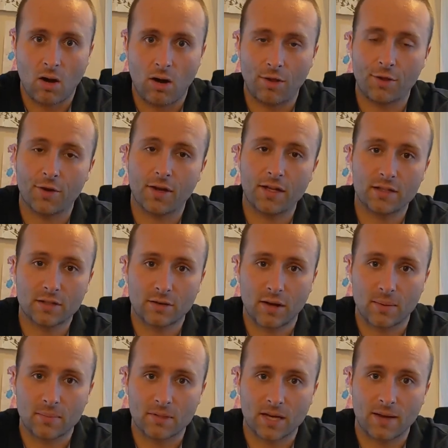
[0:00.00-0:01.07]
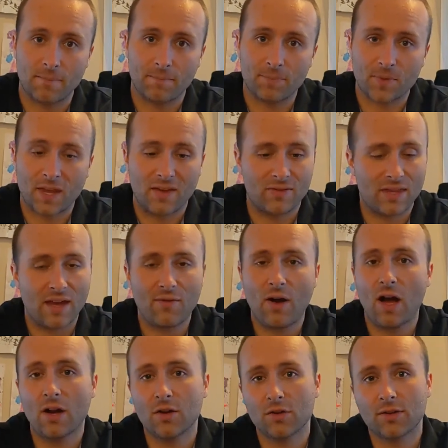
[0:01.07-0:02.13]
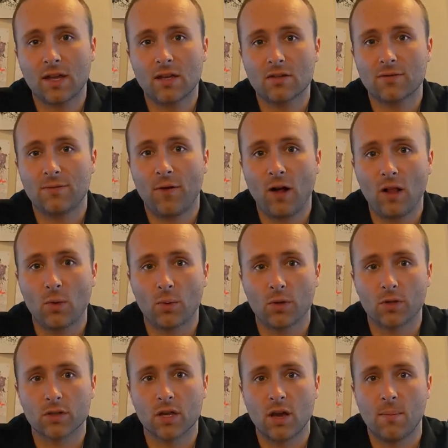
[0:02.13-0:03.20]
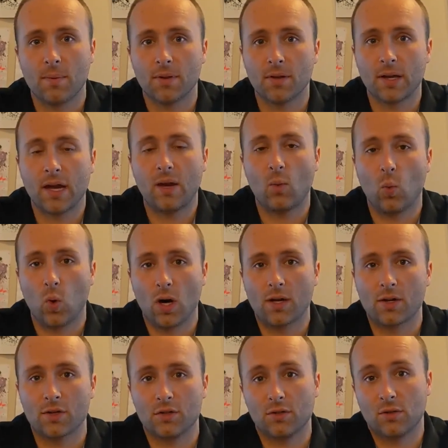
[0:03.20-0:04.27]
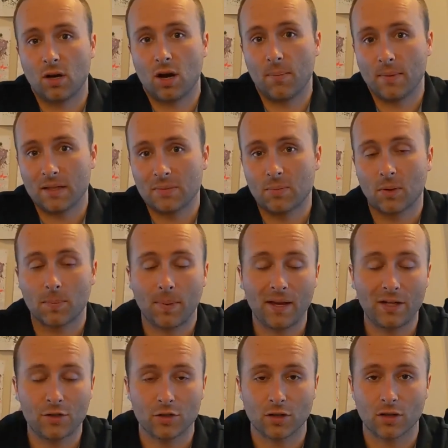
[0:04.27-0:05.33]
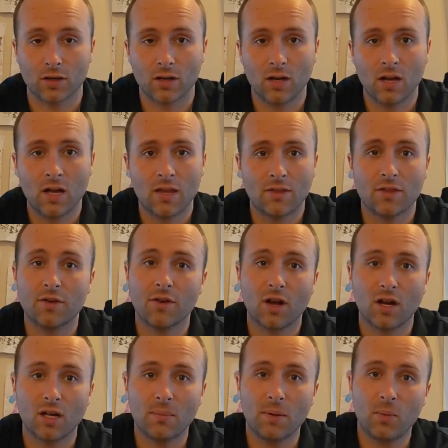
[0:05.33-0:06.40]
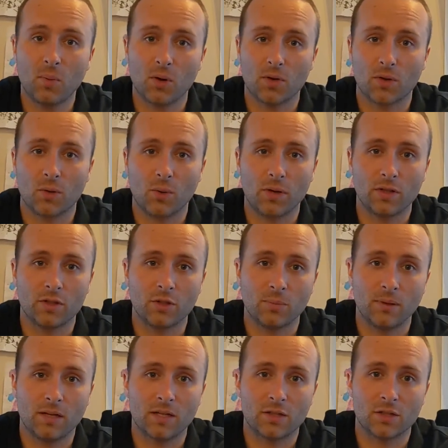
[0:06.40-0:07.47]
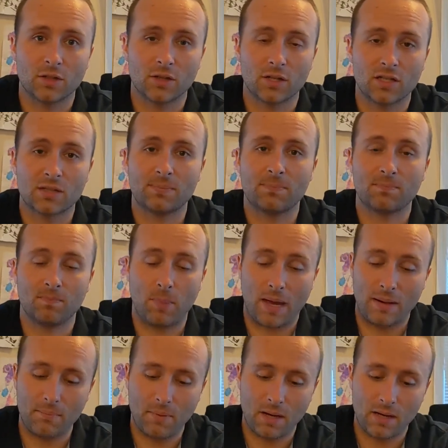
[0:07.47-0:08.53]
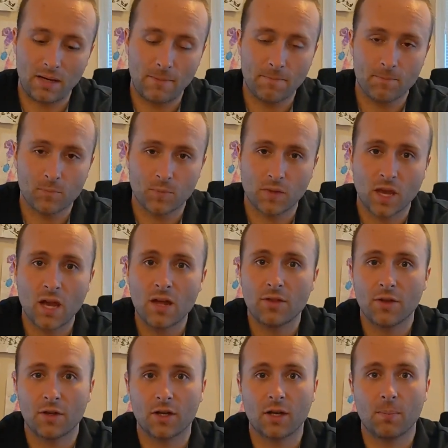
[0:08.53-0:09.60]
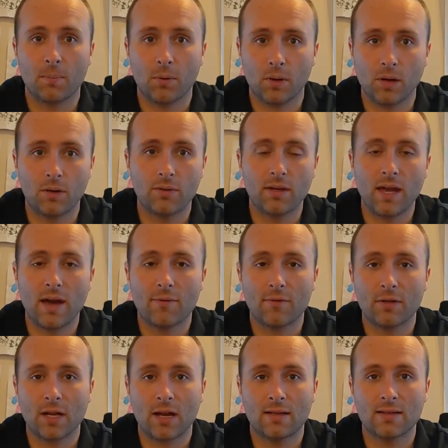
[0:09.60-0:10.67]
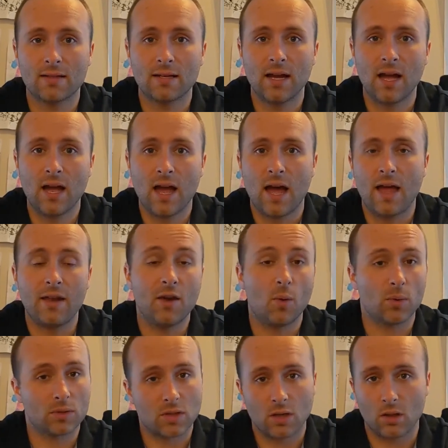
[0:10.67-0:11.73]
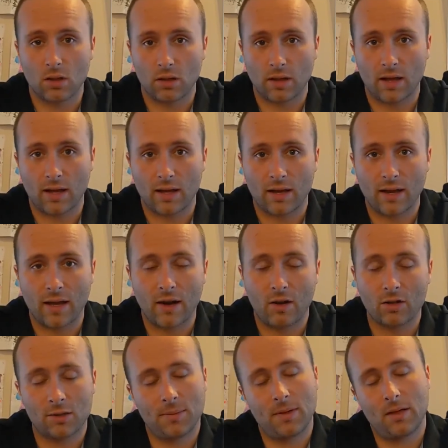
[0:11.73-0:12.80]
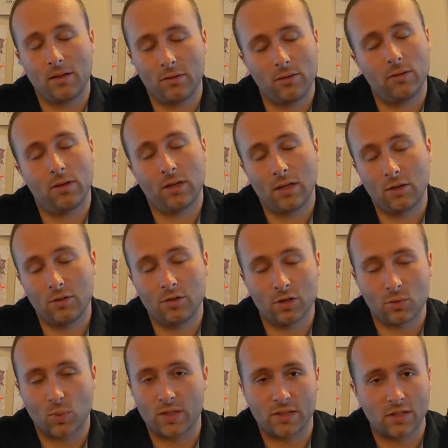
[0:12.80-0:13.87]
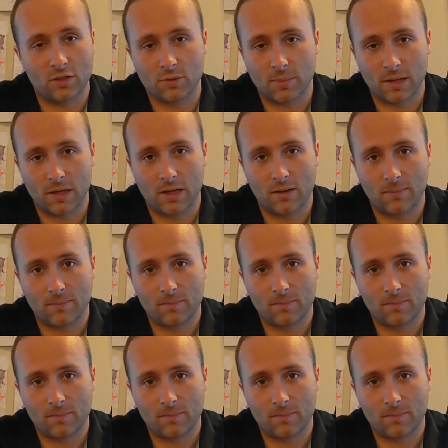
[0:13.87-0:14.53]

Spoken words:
on their Instagram site. They have 100,000 followers, but they're getting 1 or 2 comments per picture. They're not going to be worth going to, because you're going to spend money, they're going to put out the advertising, and no one's going to look at it. And ultimately, you just wasted your money.